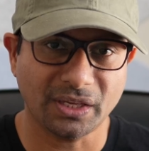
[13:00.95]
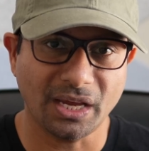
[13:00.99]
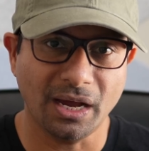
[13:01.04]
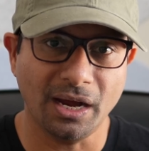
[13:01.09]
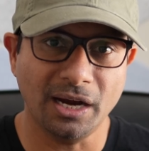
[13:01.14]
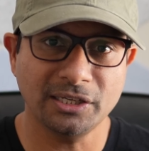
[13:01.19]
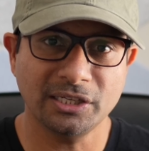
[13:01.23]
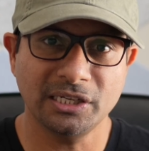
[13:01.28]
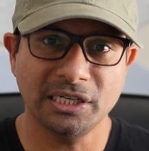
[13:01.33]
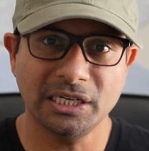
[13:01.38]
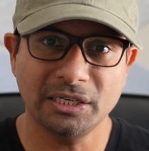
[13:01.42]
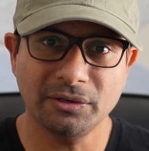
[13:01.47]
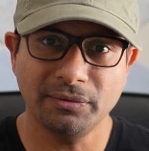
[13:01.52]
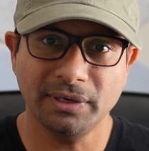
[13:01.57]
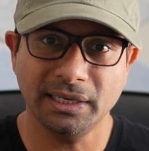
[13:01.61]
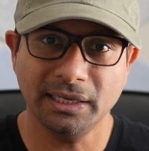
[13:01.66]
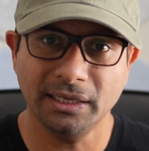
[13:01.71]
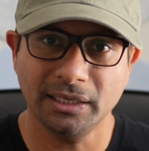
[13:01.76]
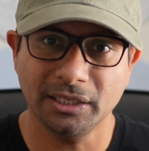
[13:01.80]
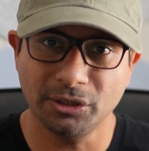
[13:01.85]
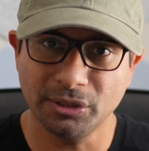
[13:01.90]

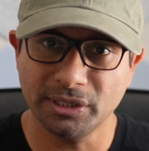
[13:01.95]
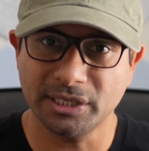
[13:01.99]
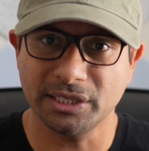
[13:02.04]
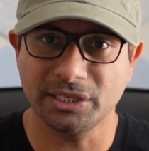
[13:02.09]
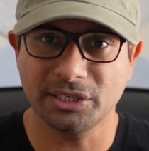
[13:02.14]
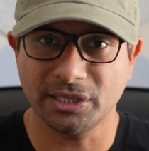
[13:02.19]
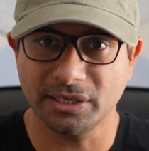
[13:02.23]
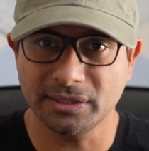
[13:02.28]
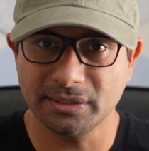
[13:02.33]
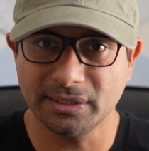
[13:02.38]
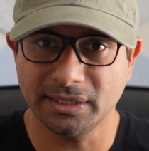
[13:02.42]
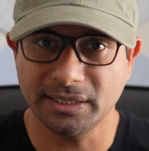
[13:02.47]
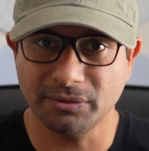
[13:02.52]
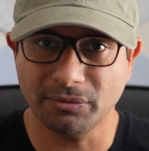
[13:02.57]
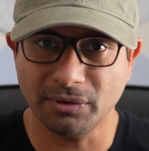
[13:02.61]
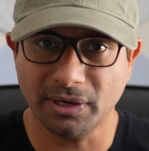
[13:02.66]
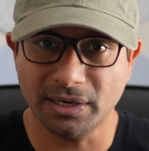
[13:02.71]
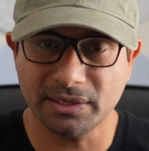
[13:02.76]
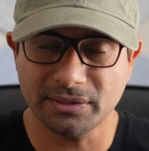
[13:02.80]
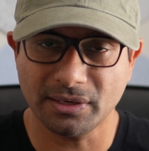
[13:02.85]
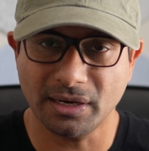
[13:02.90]
Alternatively, you can turn the
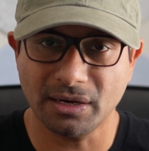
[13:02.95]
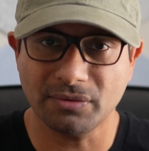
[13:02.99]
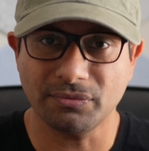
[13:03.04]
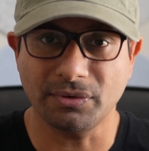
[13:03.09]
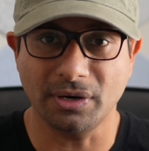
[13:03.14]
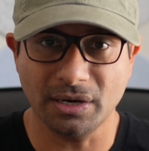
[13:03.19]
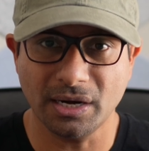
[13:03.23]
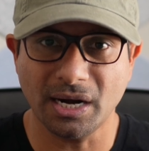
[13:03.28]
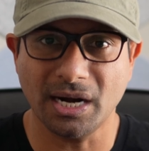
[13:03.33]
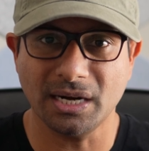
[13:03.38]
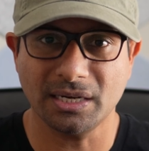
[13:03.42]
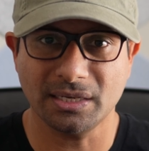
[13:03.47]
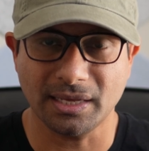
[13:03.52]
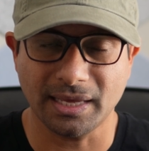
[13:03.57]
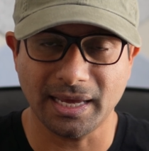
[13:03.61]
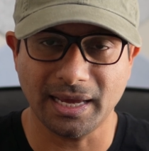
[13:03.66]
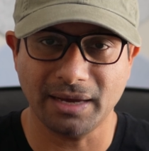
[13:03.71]
device off or not